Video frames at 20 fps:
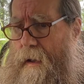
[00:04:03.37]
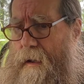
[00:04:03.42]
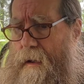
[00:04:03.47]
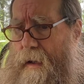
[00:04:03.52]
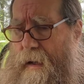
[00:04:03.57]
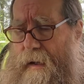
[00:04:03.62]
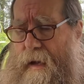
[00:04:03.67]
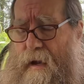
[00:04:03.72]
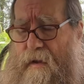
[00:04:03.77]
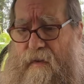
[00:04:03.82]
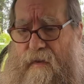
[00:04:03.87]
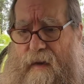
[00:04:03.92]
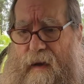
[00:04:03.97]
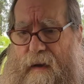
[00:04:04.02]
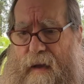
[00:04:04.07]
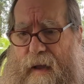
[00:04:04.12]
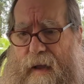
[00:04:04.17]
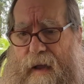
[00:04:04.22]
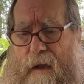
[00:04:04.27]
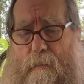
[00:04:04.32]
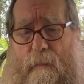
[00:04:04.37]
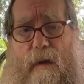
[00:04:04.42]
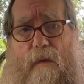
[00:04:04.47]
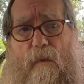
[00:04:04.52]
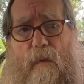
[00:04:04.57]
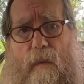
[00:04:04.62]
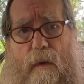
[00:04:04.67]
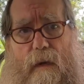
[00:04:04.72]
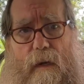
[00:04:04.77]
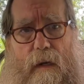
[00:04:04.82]
like I said, I had been
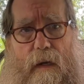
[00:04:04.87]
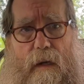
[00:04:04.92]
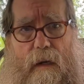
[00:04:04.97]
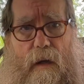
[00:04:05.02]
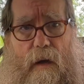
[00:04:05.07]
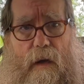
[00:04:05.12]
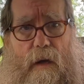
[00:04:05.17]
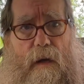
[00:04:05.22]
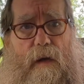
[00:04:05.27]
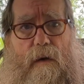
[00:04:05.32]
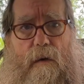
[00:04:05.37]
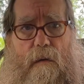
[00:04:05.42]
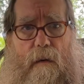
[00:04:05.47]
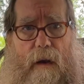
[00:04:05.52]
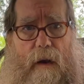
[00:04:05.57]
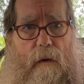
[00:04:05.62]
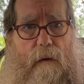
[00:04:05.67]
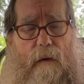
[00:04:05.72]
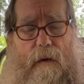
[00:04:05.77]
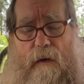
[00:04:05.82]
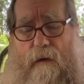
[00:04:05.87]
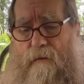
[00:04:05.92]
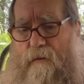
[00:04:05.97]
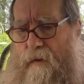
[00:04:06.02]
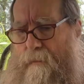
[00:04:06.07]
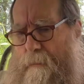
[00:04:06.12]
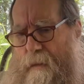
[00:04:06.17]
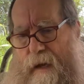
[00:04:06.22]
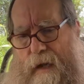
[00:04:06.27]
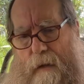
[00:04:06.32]
running ungrounded
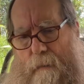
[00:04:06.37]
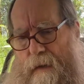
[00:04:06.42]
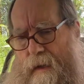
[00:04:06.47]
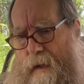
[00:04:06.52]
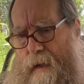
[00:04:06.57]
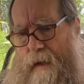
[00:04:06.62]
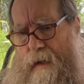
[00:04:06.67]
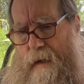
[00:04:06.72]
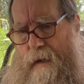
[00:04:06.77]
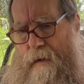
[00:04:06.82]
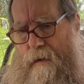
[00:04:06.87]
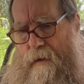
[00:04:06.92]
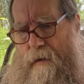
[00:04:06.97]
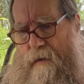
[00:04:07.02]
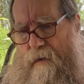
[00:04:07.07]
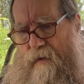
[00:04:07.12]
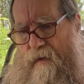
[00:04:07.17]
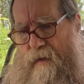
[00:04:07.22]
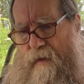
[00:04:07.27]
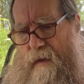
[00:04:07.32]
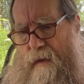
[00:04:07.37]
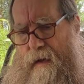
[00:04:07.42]
for many, many years.